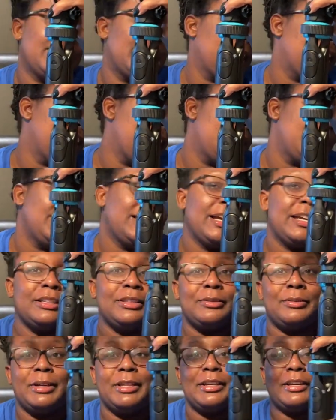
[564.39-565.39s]
I kind of like
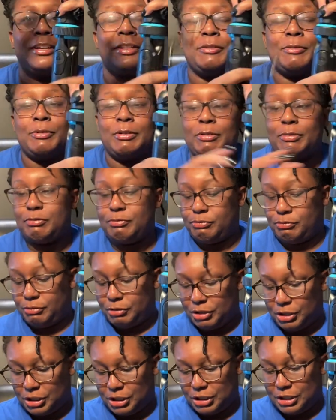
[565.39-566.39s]
the way the other one,
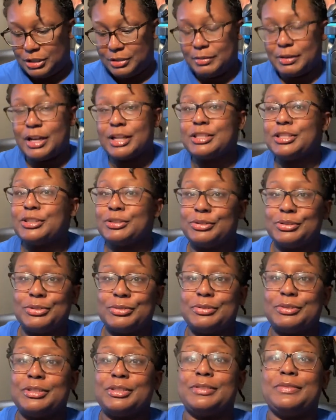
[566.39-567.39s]
shit, I told you,
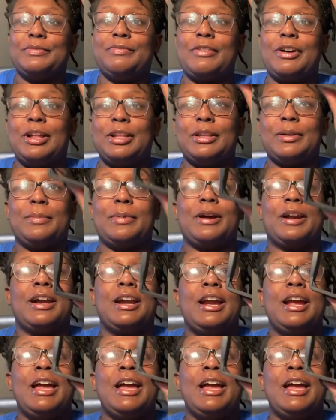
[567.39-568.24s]
it's falling apart.